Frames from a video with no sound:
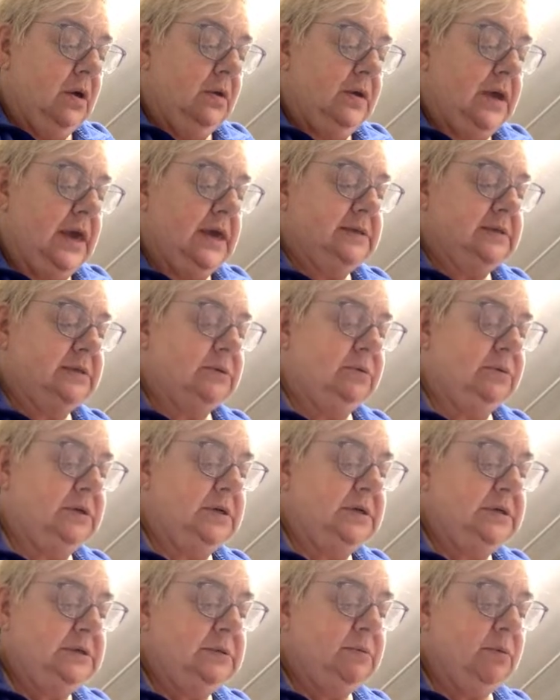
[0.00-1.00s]
Okay, so
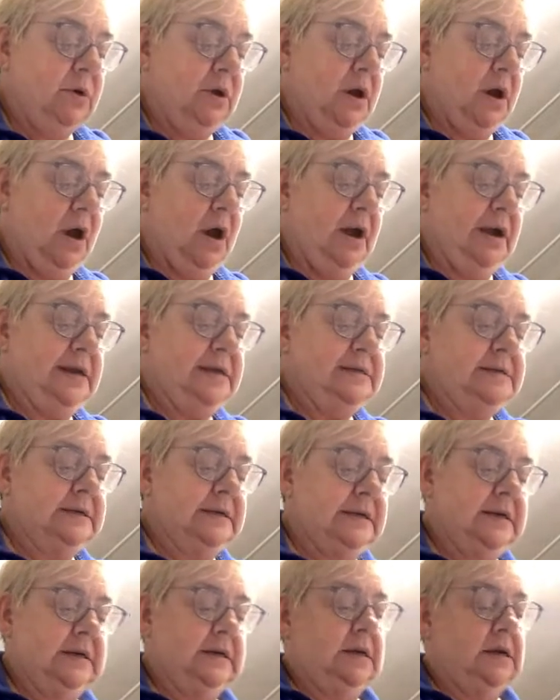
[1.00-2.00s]
this one I
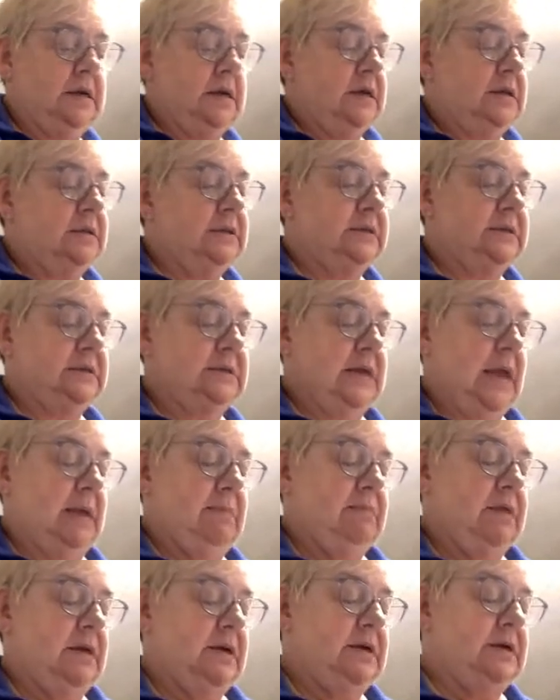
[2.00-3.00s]
did the
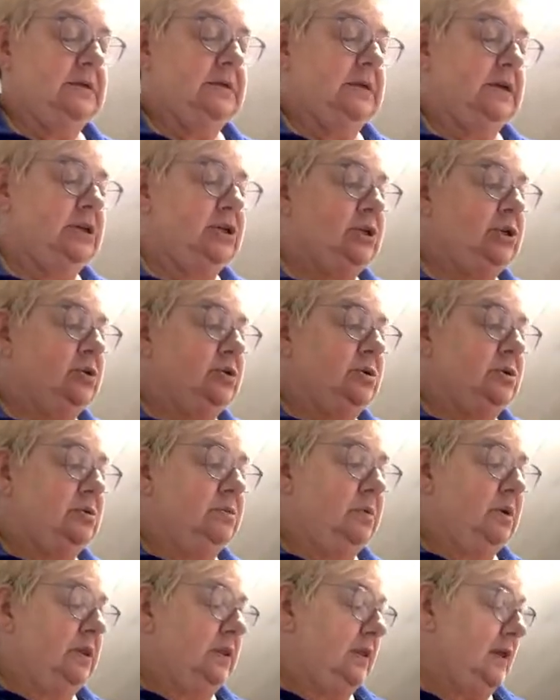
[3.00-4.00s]
same thing as I showed
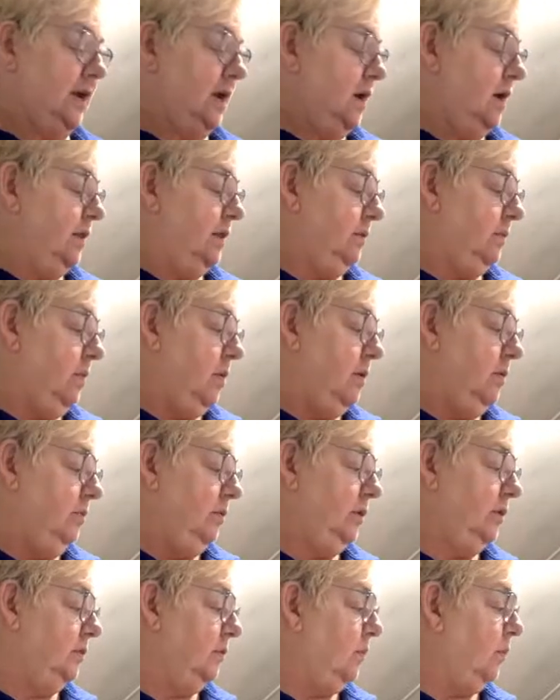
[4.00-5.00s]
you with the other
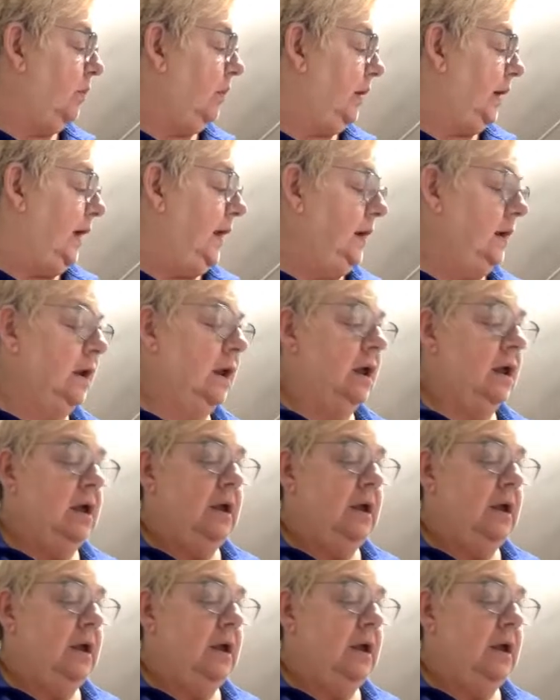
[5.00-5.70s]
one with the white.